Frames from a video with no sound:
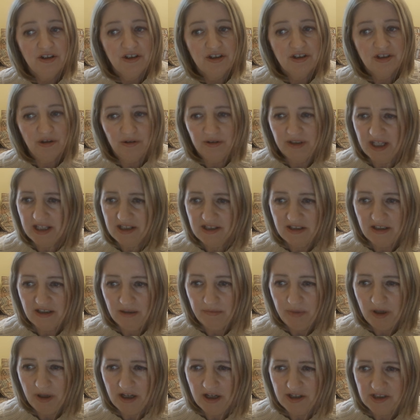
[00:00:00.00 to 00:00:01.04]
So that's
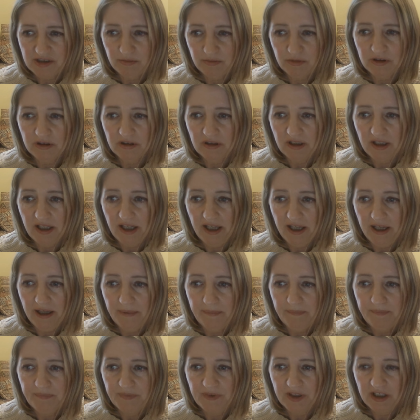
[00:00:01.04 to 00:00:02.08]
not possible.
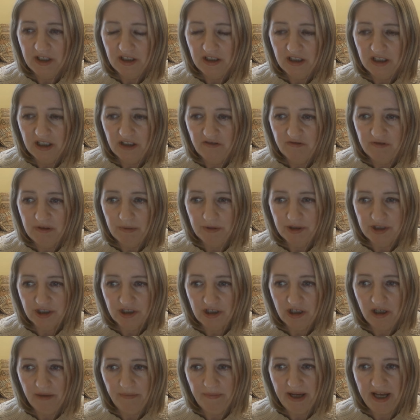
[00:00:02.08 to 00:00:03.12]
If we were to
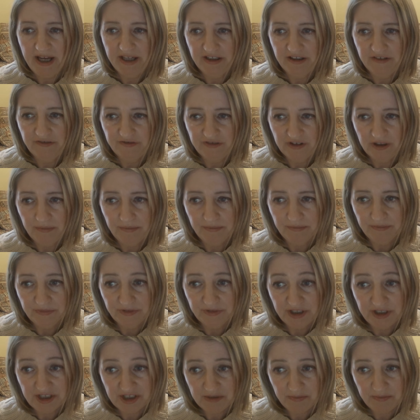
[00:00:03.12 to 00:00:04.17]
come at it from
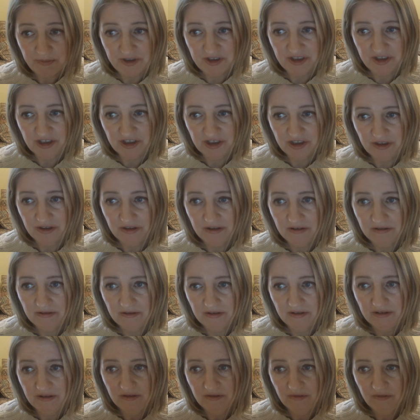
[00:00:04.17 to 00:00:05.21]
this position,
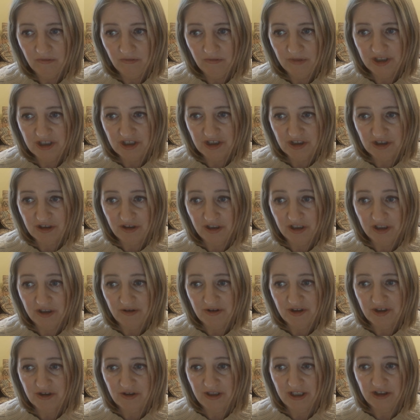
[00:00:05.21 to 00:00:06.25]
we're just going to go
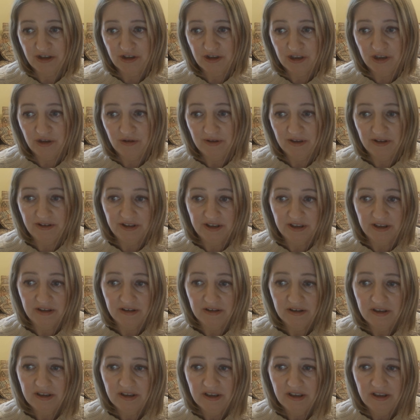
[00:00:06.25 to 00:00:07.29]
straight through, and the
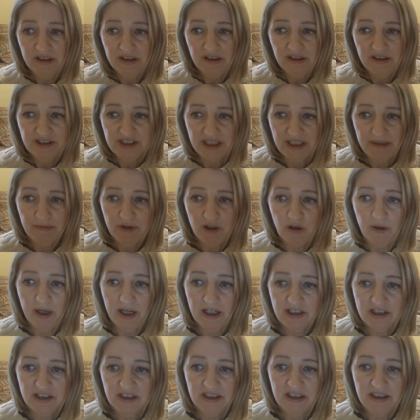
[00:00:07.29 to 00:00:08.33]
demo
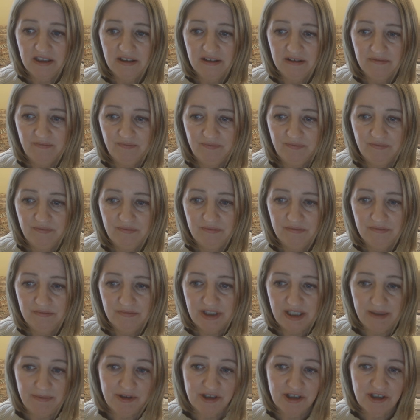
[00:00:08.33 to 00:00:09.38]
actually
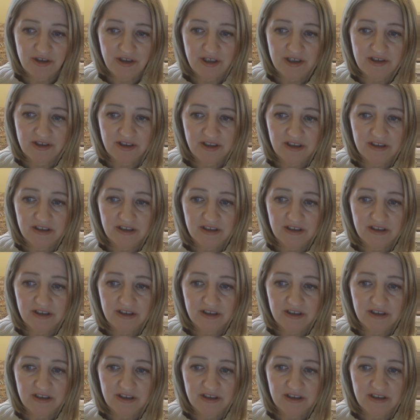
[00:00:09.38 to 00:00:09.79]
demonstrates